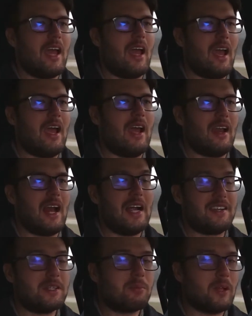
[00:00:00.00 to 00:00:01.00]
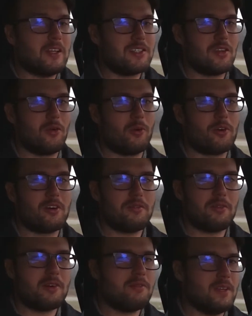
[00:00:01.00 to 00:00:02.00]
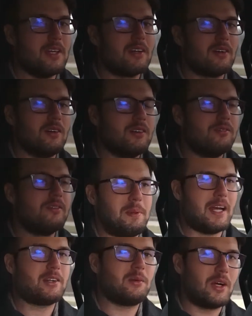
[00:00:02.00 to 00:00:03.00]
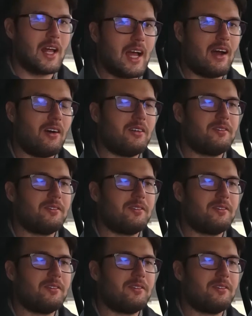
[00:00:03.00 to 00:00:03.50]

and I did place an order for a vehicle, spec'd one out.